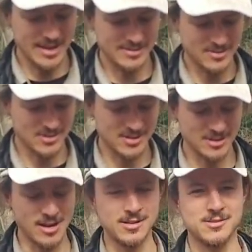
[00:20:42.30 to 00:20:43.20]
that's just a
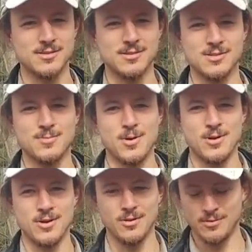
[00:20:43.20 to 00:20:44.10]
nice
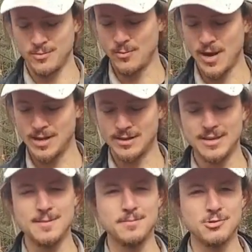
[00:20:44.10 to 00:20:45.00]
small way to
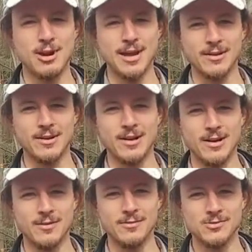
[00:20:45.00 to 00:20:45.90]
keep track
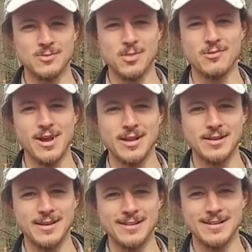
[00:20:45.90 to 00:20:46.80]
of some thread,
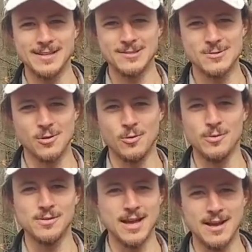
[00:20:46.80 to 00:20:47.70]
and you'll
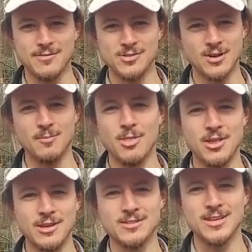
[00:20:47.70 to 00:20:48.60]
always have some
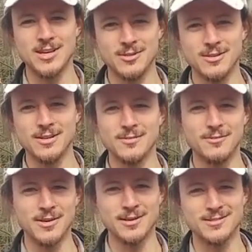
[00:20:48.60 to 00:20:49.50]
things that you need to
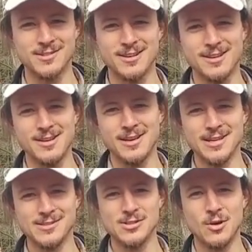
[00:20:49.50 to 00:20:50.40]
fix
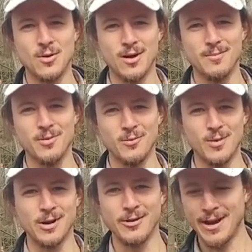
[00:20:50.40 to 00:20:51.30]
and sew up while